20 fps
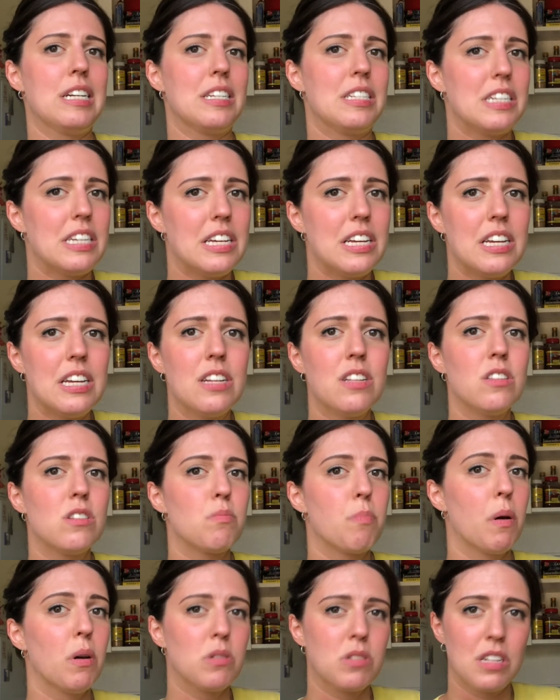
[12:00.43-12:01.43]
Teens.
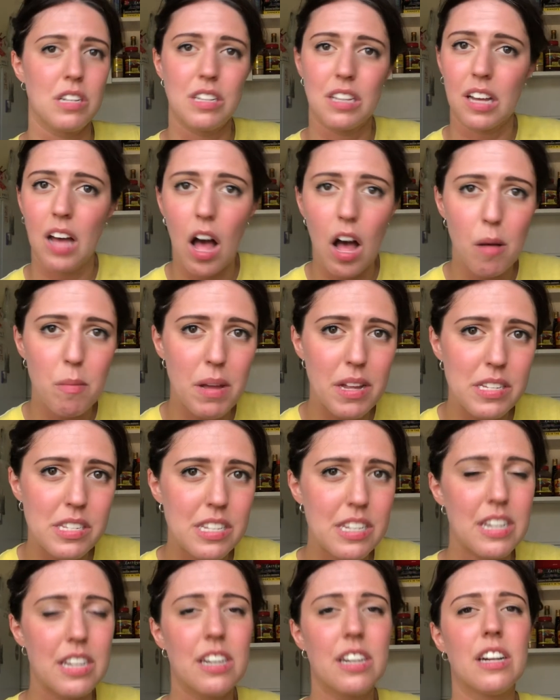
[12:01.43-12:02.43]
Post it in the comments
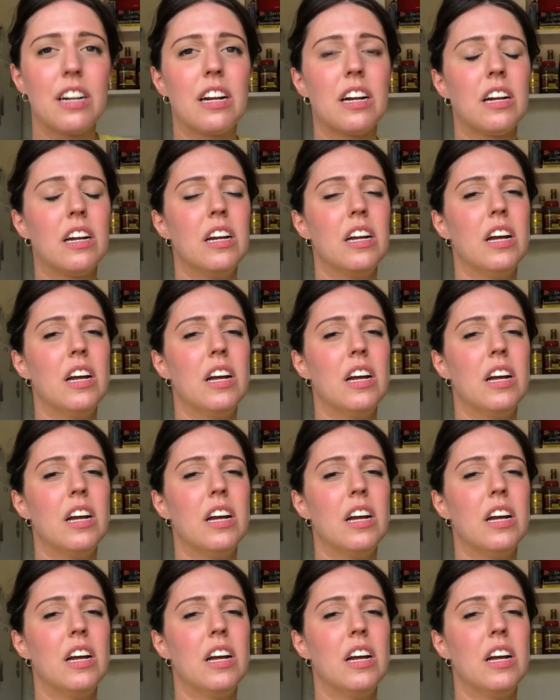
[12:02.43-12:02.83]
here.